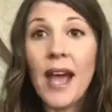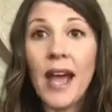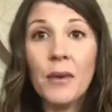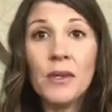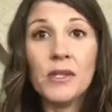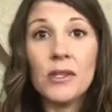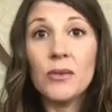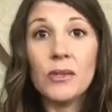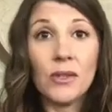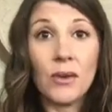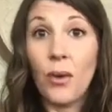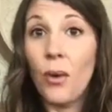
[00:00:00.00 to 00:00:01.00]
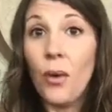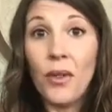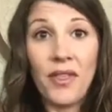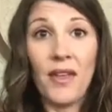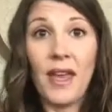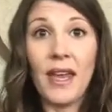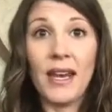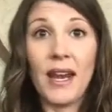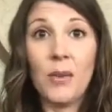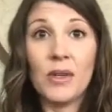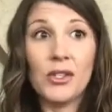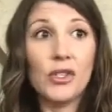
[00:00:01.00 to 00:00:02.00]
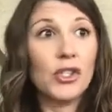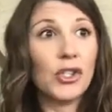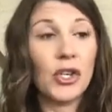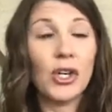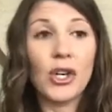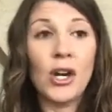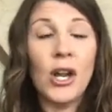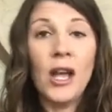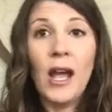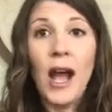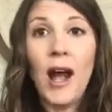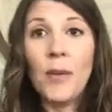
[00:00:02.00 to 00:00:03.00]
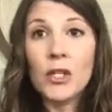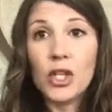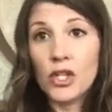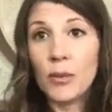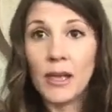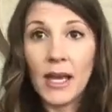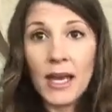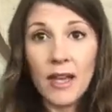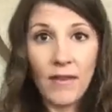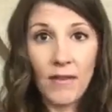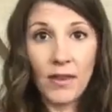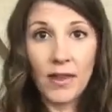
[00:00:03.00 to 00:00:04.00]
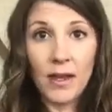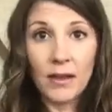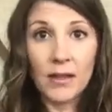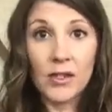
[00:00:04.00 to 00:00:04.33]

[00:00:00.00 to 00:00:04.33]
I was new to the whole thing and I wasn't sure how much I should be getting of everything.